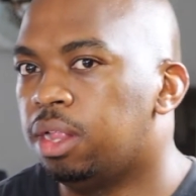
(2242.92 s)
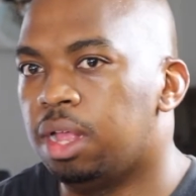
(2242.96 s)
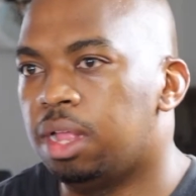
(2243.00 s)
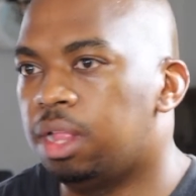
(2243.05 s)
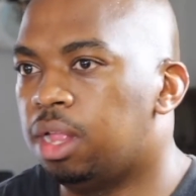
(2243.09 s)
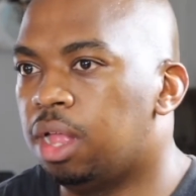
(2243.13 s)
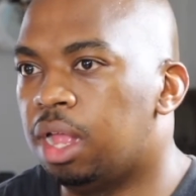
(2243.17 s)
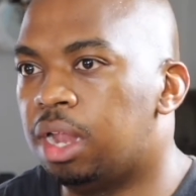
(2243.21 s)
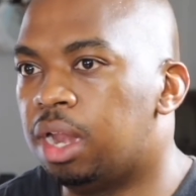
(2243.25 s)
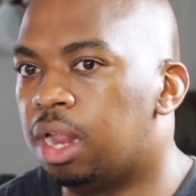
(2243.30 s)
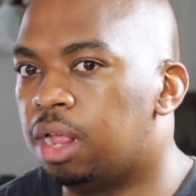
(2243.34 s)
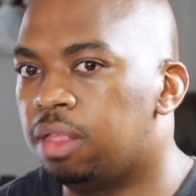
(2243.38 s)

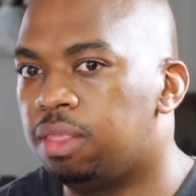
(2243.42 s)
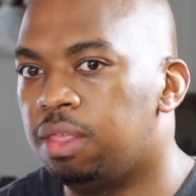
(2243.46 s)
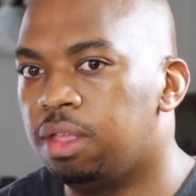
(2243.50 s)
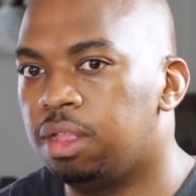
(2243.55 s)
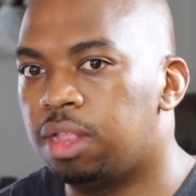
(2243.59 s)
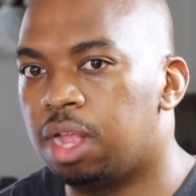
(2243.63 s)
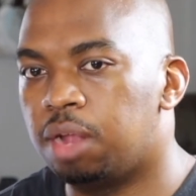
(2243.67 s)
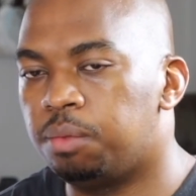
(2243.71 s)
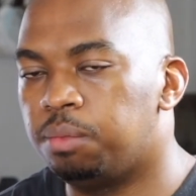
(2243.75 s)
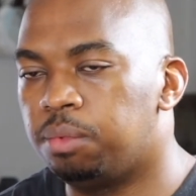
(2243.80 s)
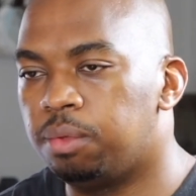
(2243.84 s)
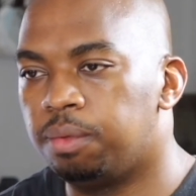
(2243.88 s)
And I think
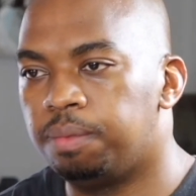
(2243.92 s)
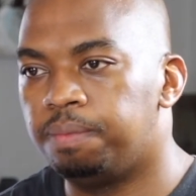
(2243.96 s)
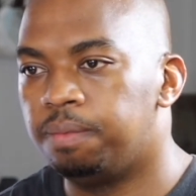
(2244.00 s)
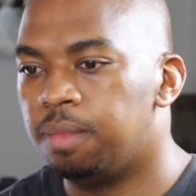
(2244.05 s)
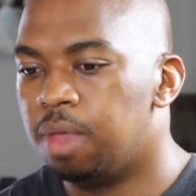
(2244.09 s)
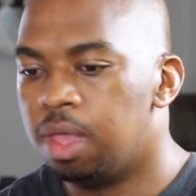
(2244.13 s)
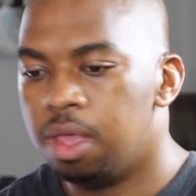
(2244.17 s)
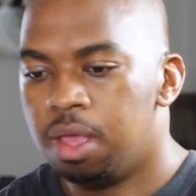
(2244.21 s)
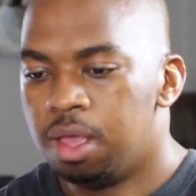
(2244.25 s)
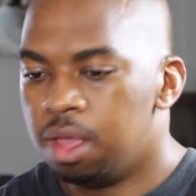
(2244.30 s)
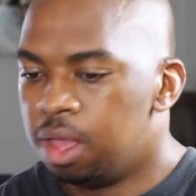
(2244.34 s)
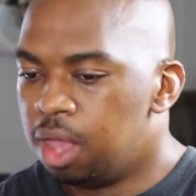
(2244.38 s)
that will,
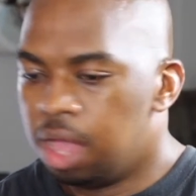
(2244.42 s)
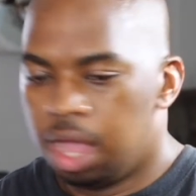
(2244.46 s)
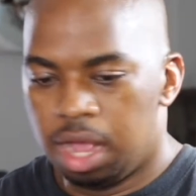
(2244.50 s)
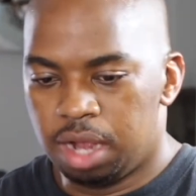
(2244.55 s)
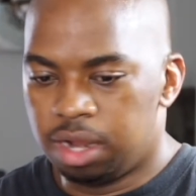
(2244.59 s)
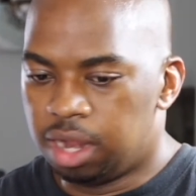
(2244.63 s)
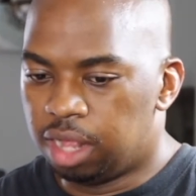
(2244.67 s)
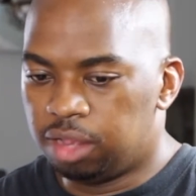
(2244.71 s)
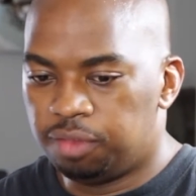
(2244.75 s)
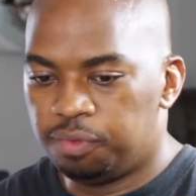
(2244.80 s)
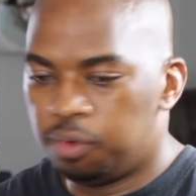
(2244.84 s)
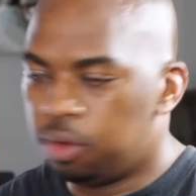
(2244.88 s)
and
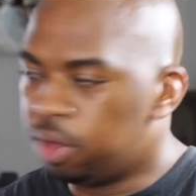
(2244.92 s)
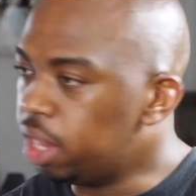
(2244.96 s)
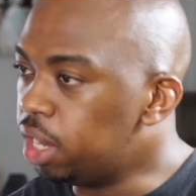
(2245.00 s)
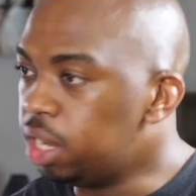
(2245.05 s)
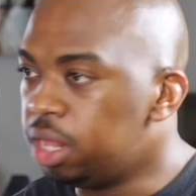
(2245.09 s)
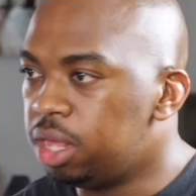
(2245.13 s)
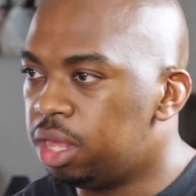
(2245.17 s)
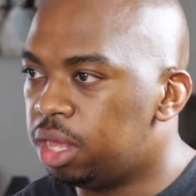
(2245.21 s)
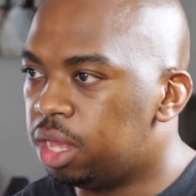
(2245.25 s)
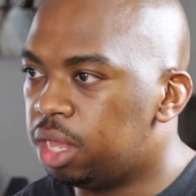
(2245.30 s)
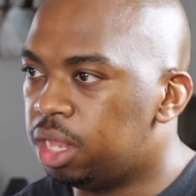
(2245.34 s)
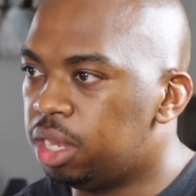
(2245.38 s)
that's for
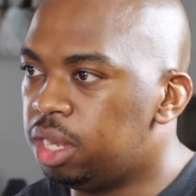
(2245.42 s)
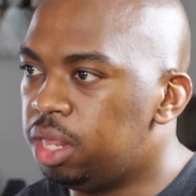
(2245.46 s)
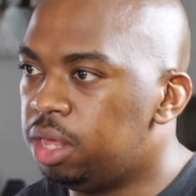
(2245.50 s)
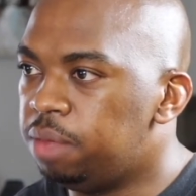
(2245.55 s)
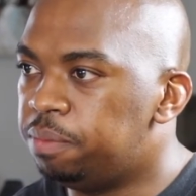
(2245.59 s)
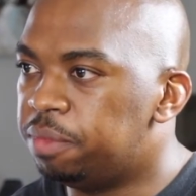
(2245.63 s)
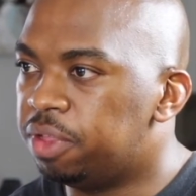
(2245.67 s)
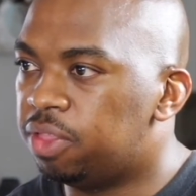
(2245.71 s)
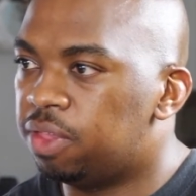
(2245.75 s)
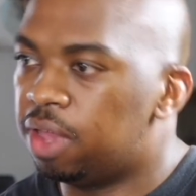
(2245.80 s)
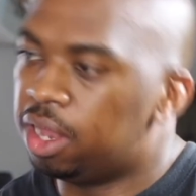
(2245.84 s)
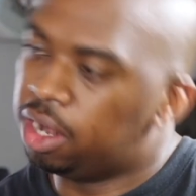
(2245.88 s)
any
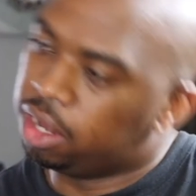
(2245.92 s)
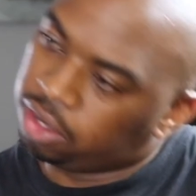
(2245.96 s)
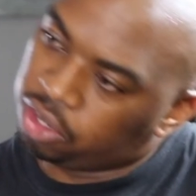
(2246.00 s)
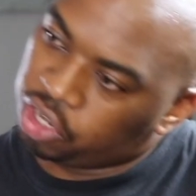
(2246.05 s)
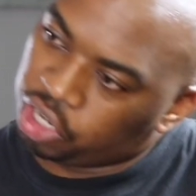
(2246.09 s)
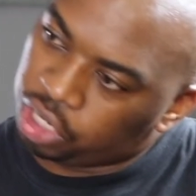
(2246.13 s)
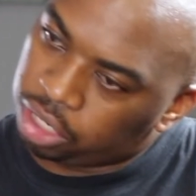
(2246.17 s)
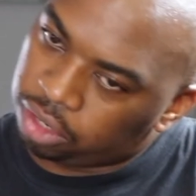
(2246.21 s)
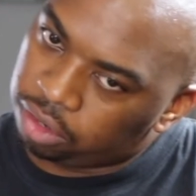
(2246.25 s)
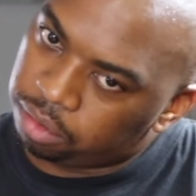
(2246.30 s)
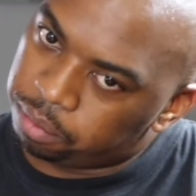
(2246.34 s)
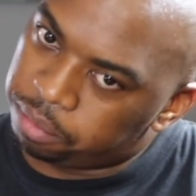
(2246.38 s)

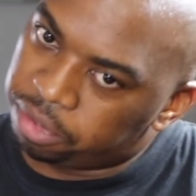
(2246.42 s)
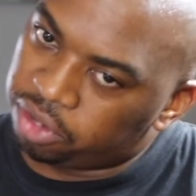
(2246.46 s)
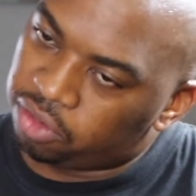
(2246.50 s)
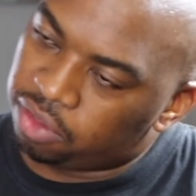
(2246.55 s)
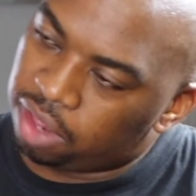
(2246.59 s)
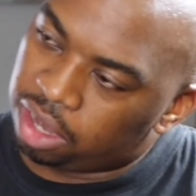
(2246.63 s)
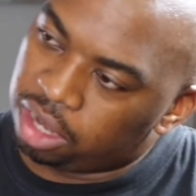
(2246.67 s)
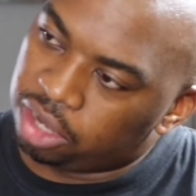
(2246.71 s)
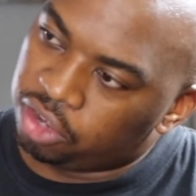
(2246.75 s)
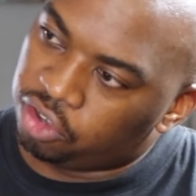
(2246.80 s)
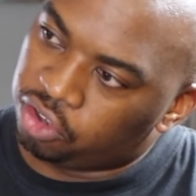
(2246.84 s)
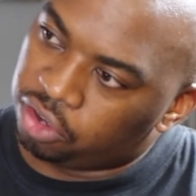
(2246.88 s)

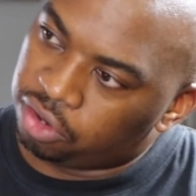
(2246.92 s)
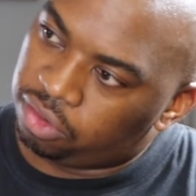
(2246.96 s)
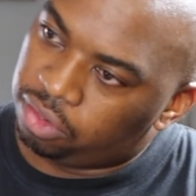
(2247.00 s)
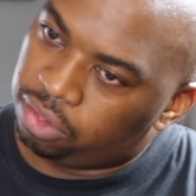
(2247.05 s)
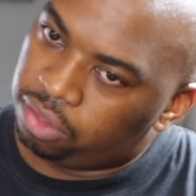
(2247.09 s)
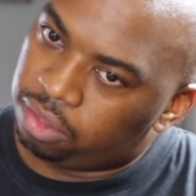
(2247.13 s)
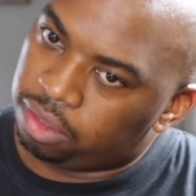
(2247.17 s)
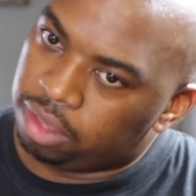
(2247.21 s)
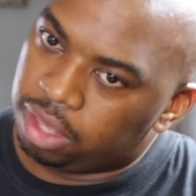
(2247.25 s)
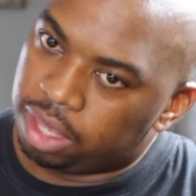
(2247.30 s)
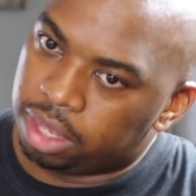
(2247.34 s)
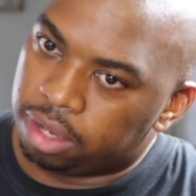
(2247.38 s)
metallurgist
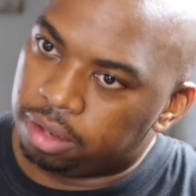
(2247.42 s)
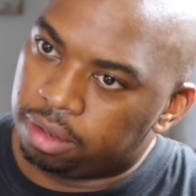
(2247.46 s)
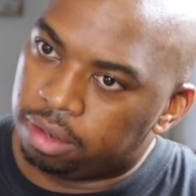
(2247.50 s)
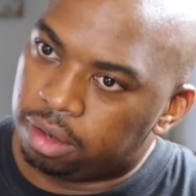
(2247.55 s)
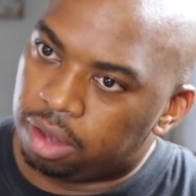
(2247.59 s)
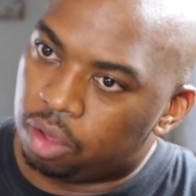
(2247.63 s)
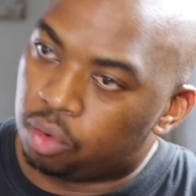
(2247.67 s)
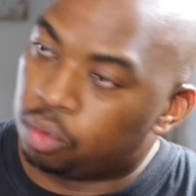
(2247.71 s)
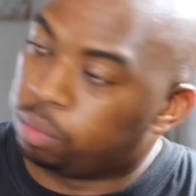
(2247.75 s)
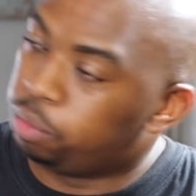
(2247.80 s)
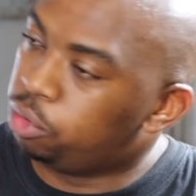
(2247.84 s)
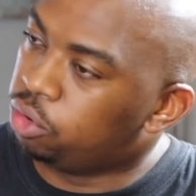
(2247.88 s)

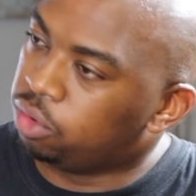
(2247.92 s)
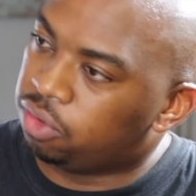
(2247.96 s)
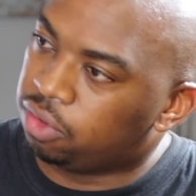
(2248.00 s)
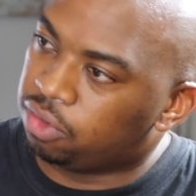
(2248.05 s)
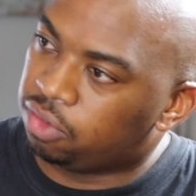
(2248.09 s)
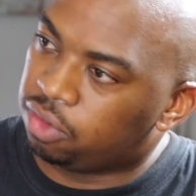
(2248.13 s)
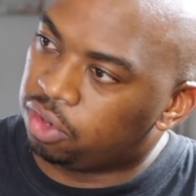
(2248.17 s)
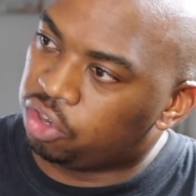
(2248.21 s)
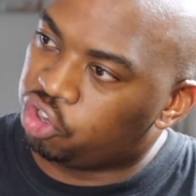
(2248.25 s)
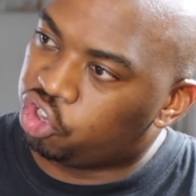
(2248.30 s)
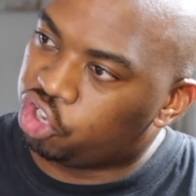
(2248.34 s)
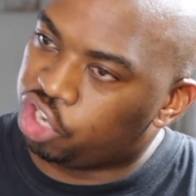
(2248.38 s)
or process
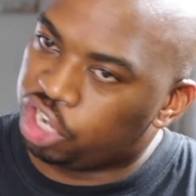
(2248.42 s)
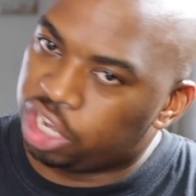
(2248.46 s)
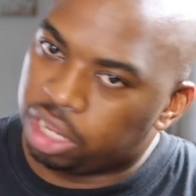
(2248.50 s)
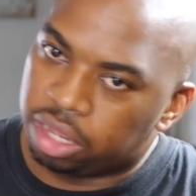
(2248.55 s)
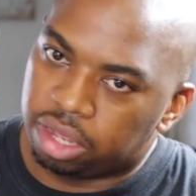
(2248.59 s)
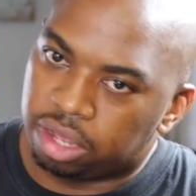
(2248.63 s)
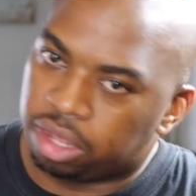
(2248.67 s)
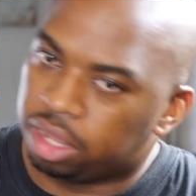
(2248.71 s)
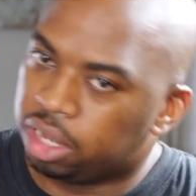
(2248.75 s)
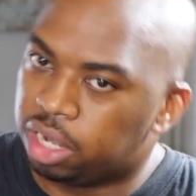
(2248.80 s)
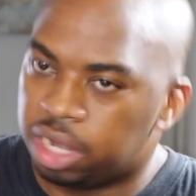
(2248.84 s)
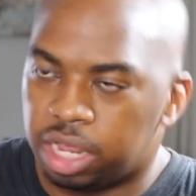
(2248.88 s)
engineer
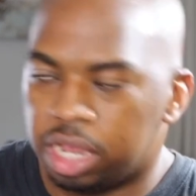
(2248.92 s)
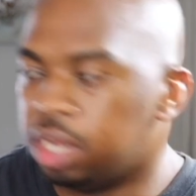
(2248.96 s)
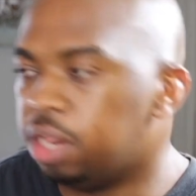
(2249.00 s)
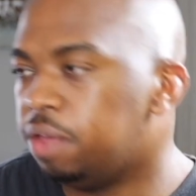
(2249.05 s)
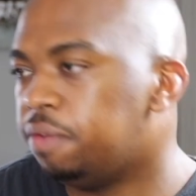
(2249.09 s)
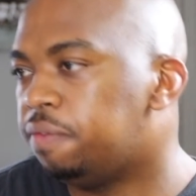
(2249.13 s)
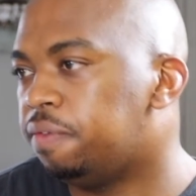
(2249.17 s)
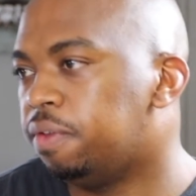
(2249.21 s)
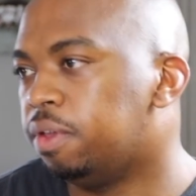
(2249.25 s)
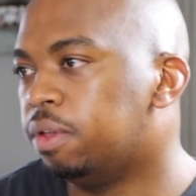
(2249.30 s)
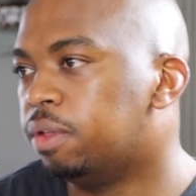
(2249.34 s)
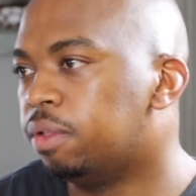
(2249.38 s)
in any
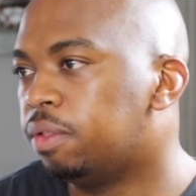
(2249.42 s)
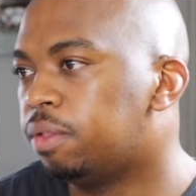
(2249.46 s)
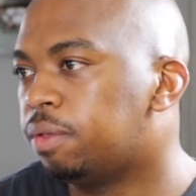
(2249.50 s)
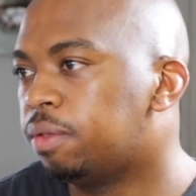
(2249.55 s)
field.